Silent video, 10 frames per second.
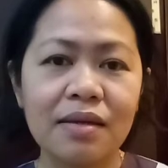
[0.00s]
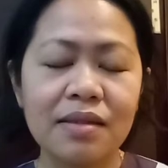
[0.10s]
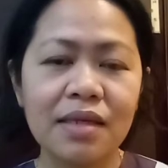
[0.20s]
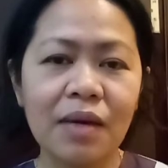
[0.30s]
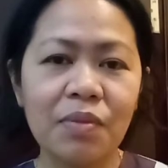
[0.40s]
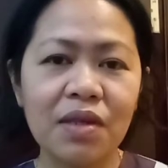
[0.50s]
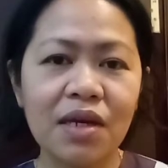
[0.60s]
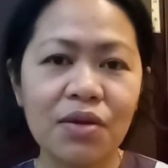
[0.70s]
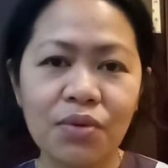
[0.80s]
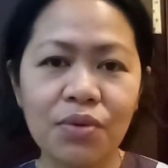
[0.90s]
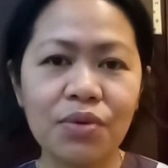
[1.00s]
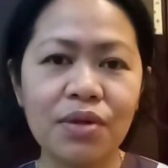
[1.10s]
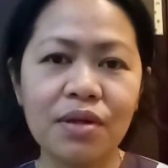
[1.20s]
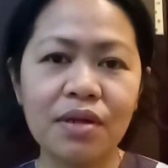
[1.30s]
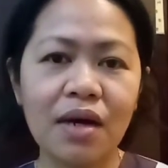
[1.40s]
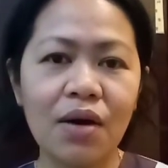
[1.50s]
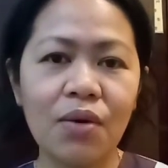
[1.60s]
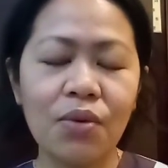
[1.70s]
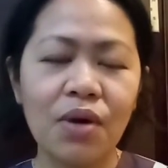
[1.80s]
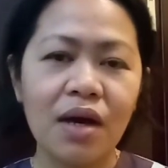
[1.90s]
sabi niya doon
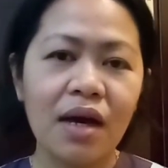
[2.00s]
daw